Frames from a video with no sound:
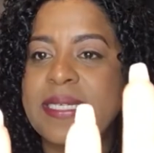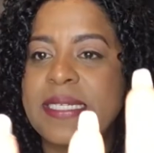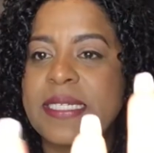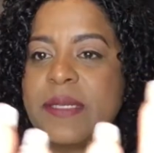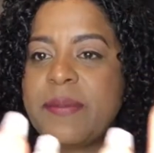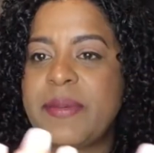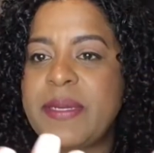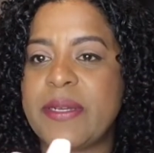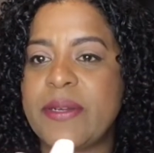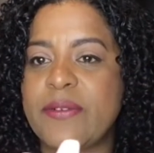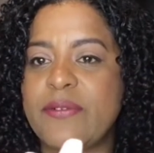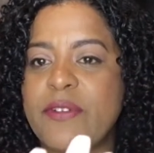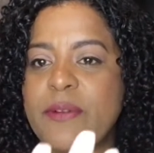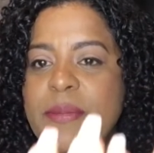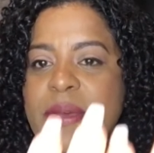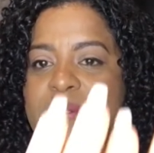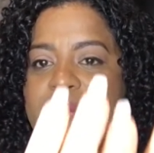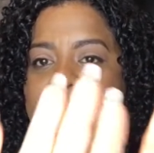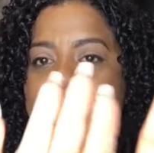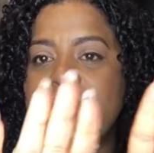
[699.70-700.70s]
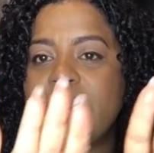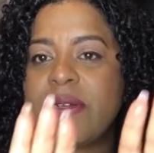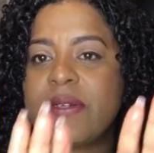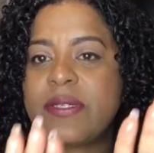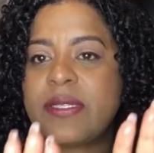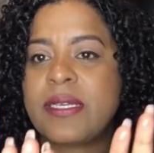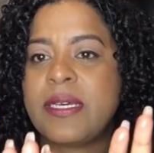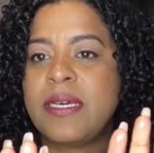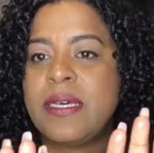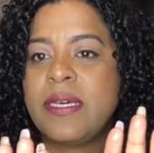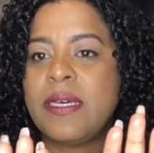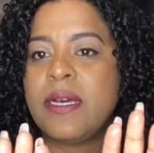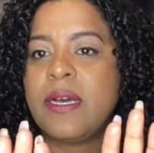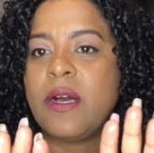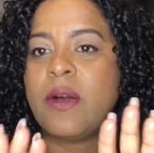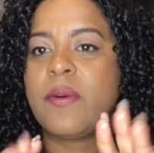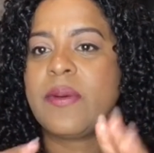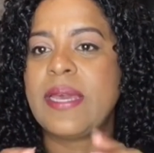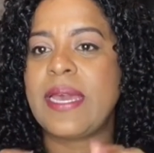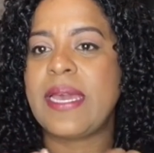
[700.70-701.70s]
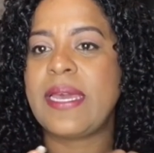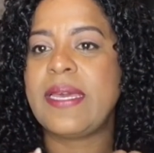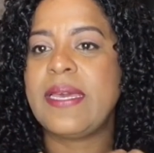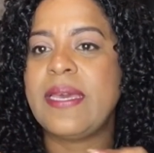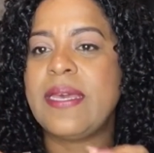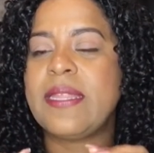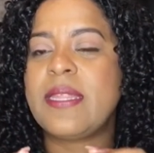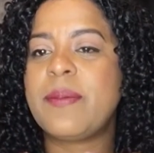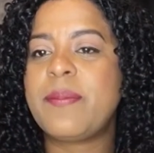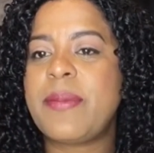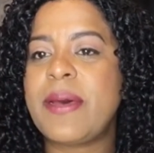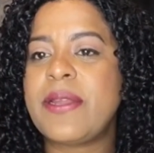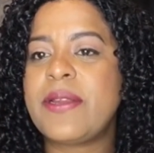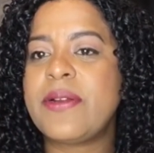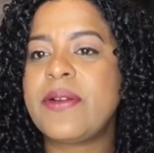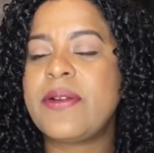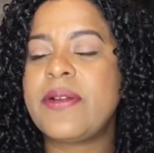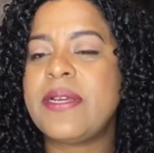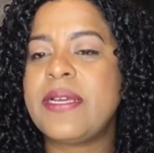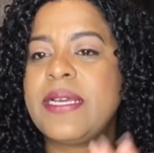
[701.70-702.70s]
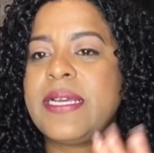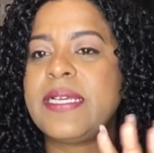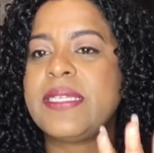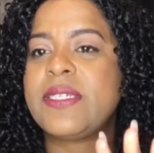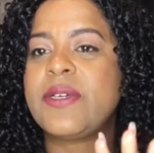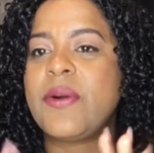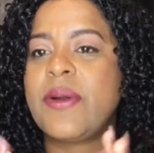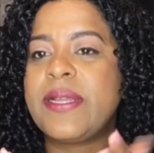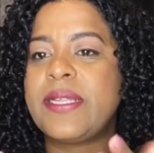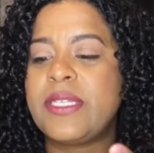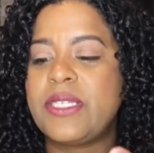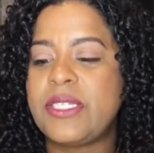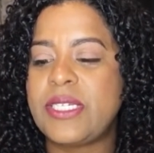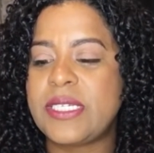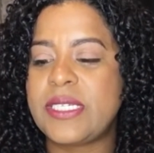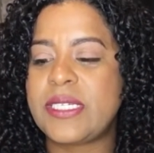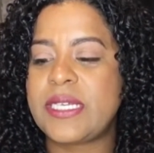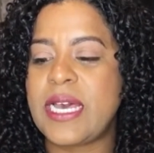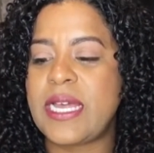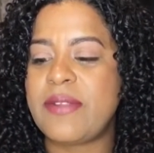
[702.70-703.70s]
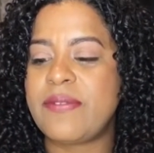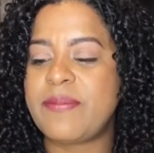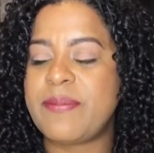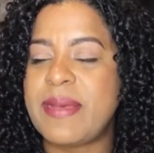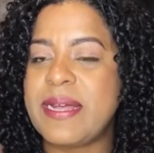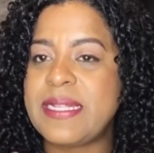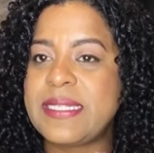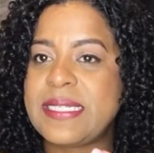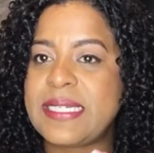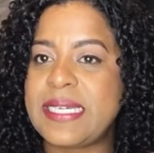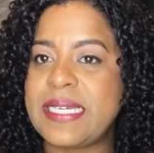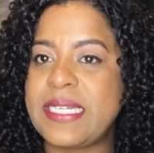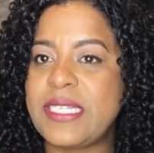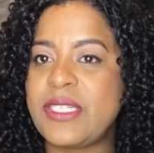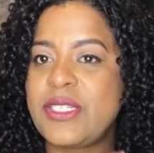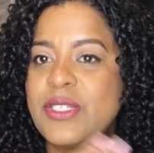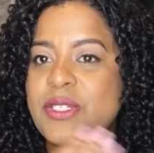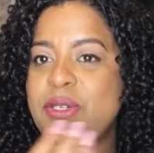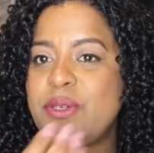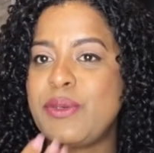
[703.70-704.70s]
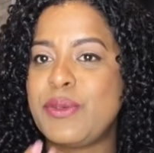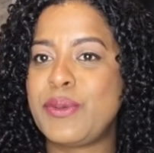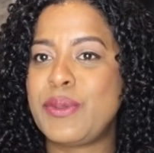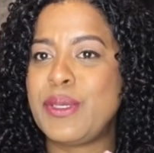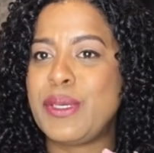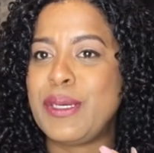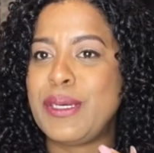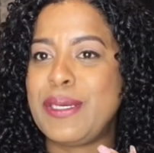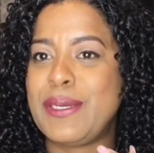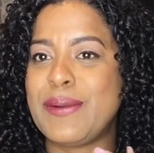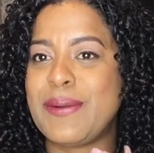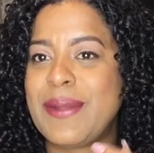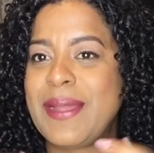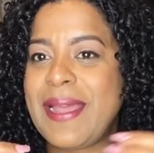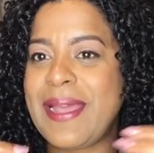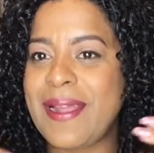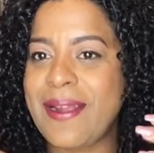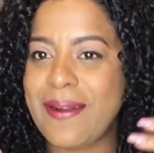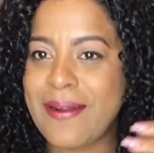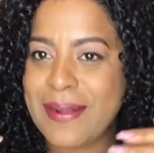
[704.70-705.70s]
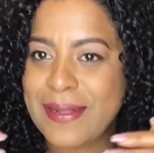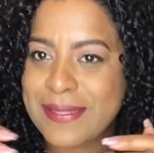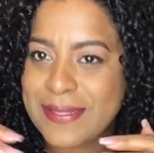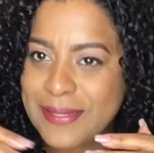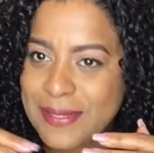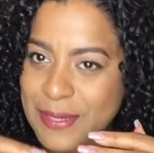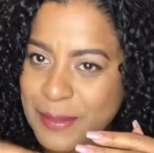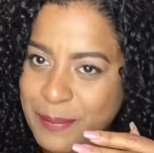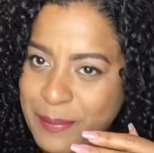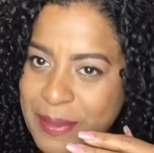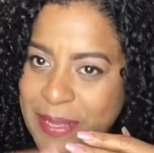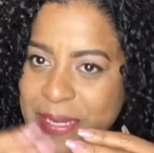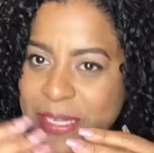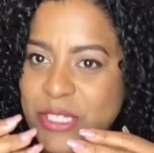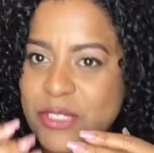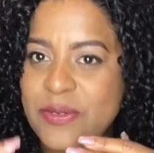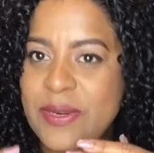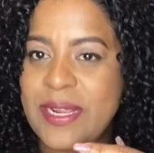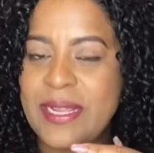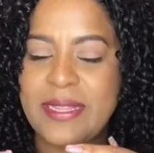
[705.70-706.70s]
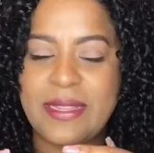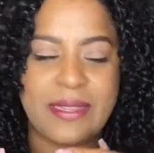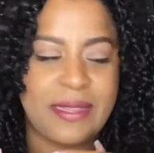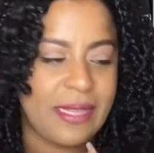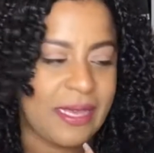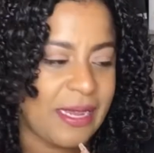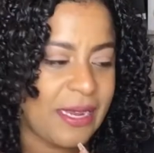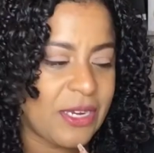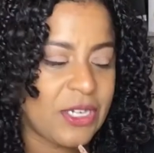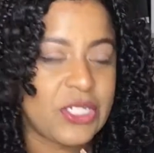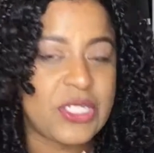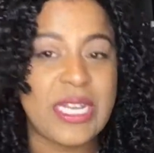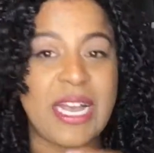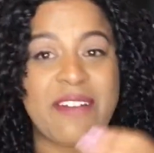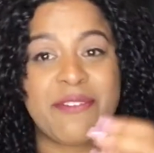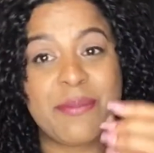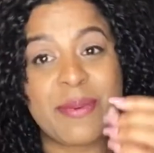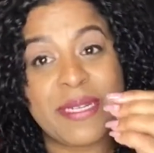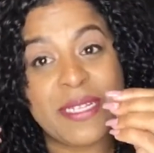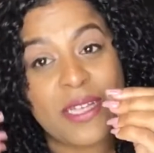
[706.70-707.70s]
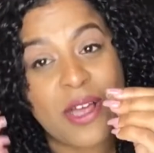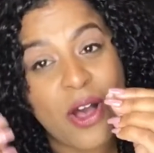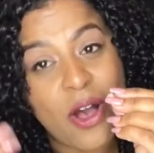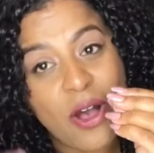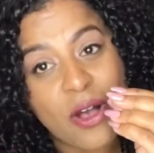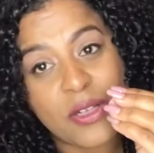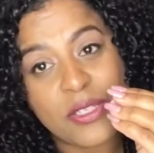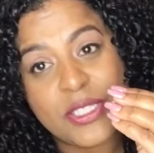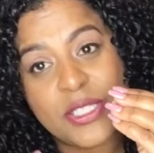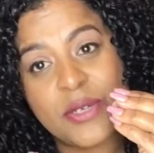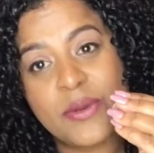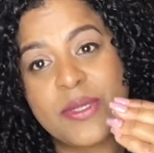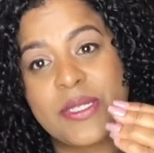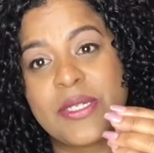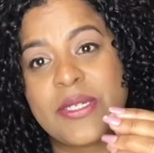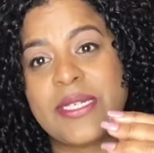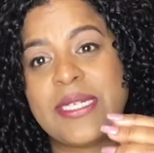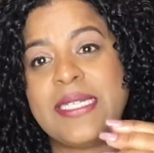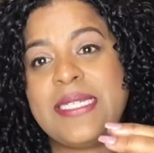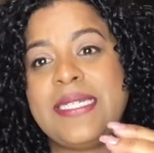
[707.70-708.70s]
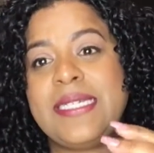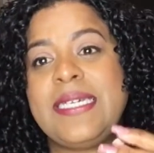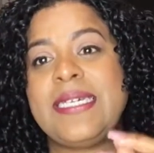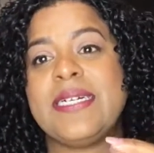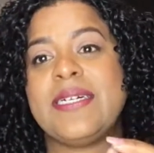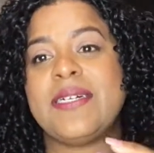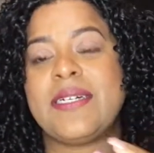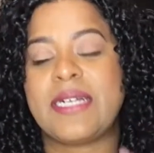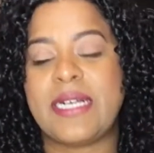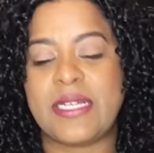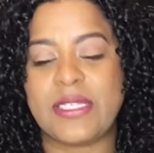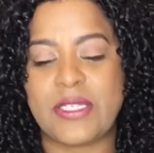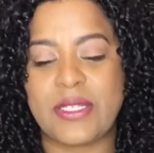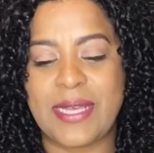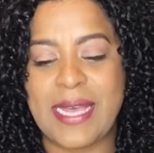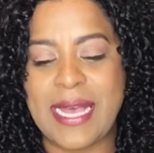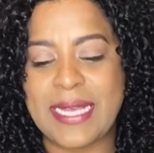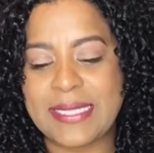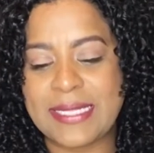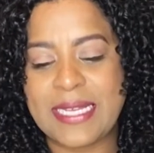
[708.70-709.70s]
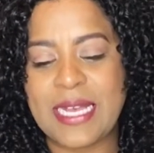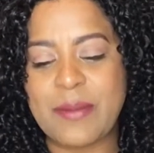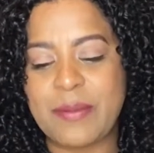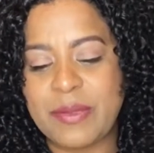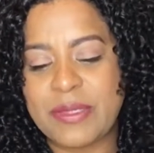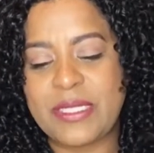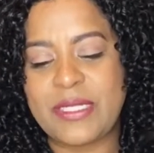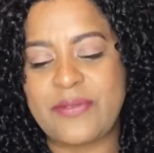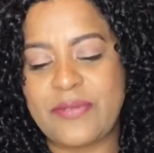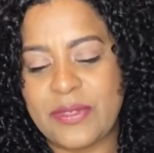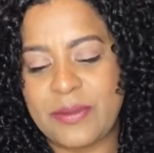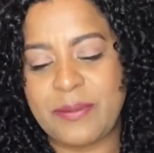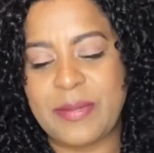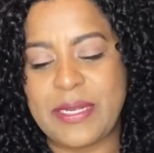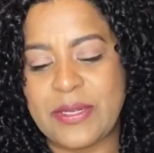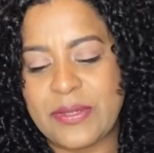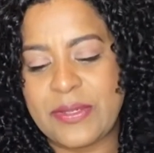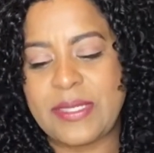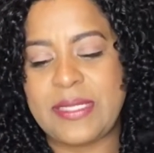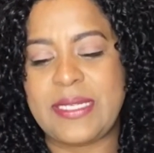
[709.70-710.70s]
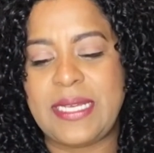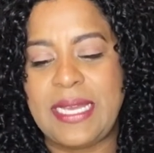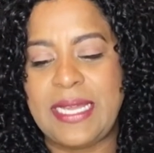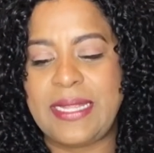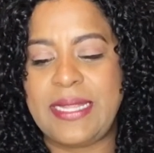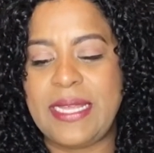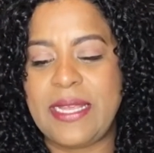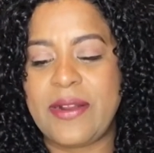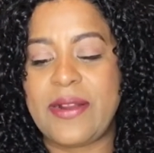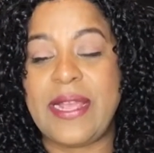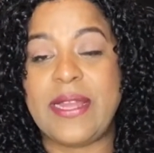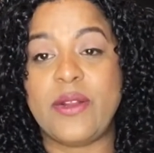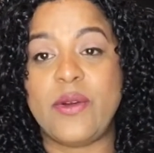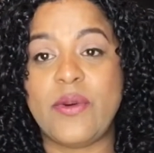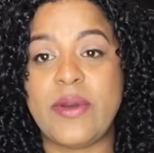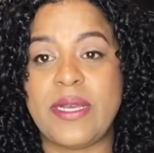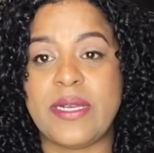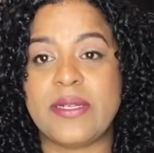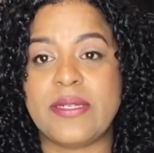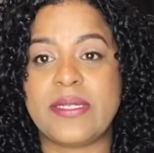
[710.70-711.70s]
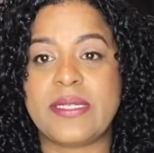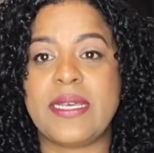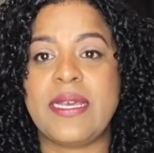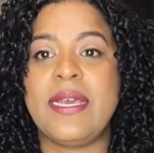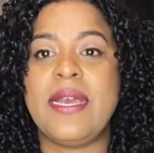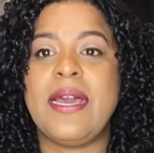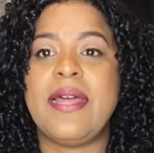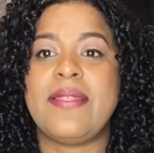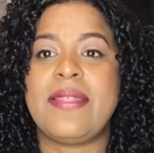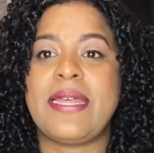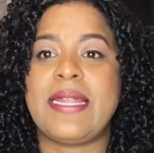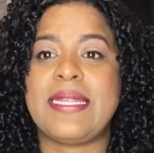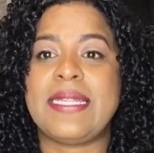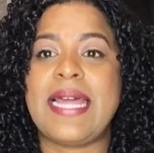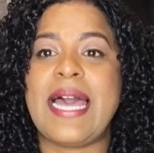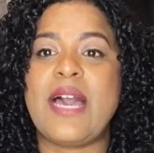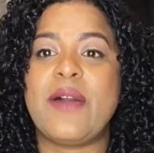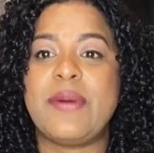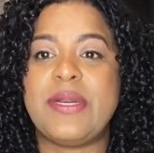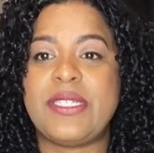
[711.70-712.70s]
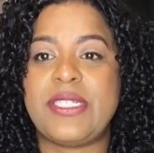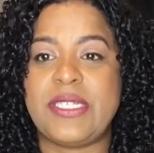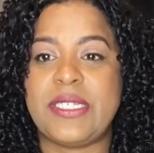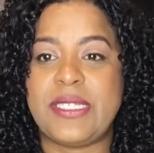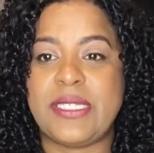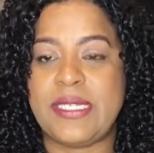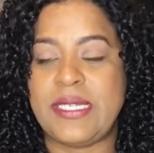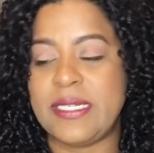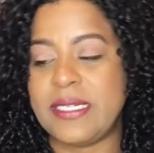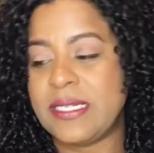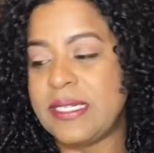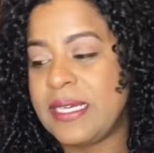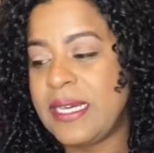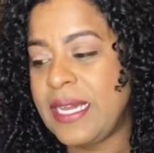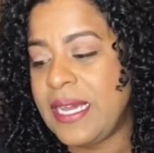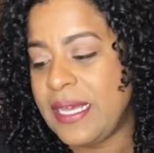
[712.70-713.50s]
disappeared from my fingers. Okay, the butter is going to just kind of melt into your hair. It's going to penetrate the hair shaft, but it also is going to seal, because it has a couple different butters in there and oils that allow it to seal.